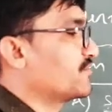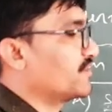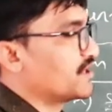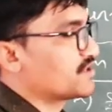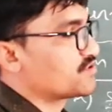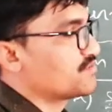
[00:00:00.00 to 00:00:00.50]

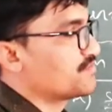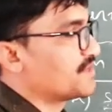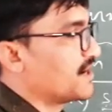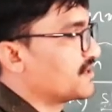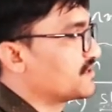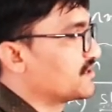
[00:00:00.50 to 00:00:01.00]
assume
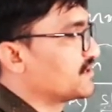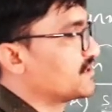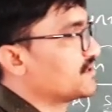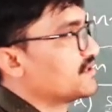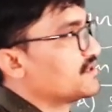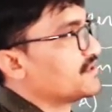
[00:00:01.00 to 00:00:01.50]
that
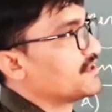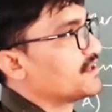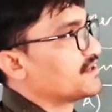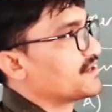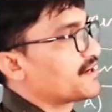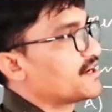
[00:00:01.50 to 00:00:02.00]
the
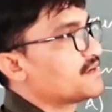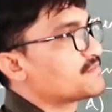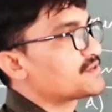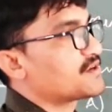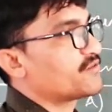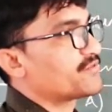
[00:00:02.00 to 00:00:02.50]

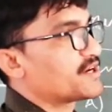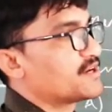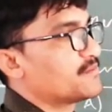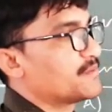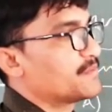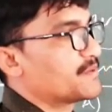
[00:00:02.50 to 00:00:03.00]
redemption of
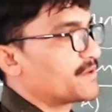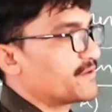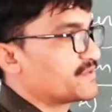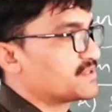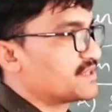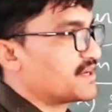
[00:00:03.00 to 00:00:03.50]
redeemable
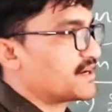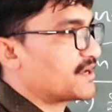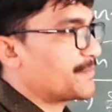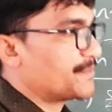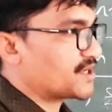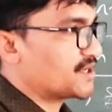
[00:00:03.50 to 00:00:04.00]
preference share
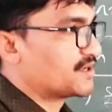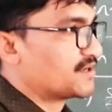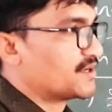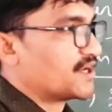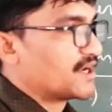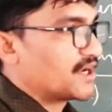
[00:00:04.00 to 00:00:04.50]
capital
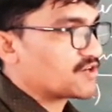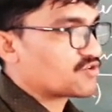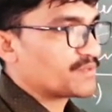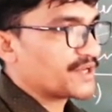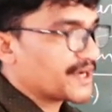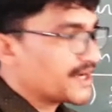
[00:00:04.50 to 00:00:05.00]
are to
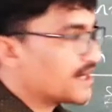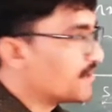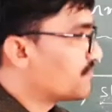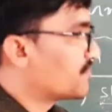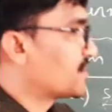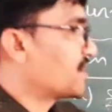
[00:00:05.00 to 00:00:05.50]
be
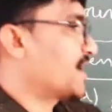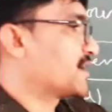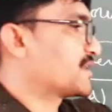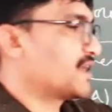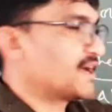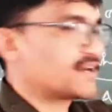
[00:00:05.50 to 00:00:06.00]
redeemed
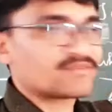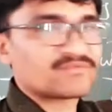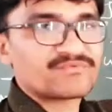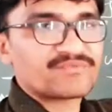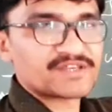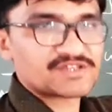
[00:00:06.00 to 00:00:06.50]
at
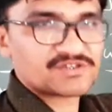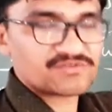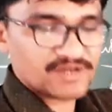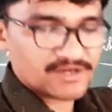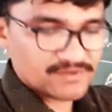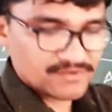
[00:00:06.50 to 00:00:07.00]
that face
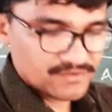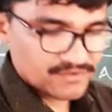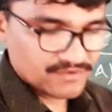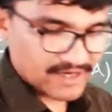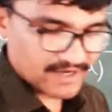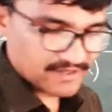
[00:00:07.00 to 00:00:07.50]
value,
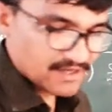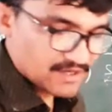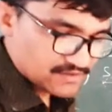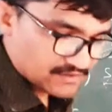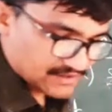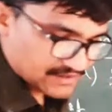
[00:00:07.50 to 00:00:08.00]

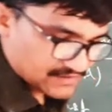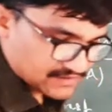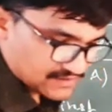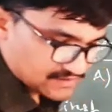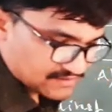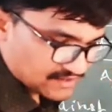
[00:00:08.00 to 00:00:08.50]
right? So this
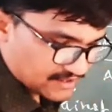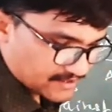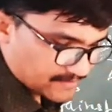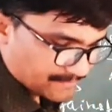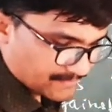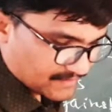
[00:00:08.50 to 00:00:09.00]
is
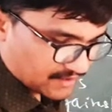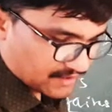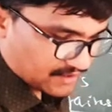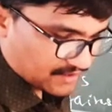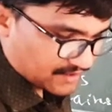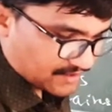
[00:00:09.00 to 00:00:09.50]

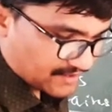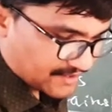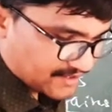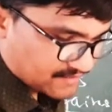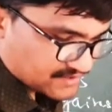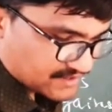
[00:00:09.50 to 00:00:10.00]
the
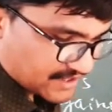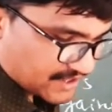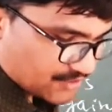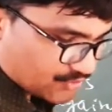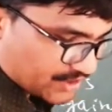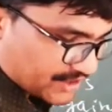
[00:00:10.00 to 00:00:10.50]
redemption
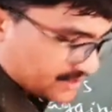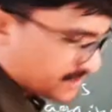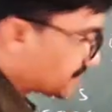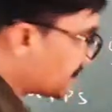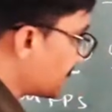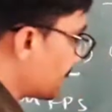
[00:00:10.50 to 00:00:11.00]

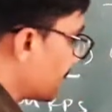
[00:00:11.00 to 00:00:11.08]
entries.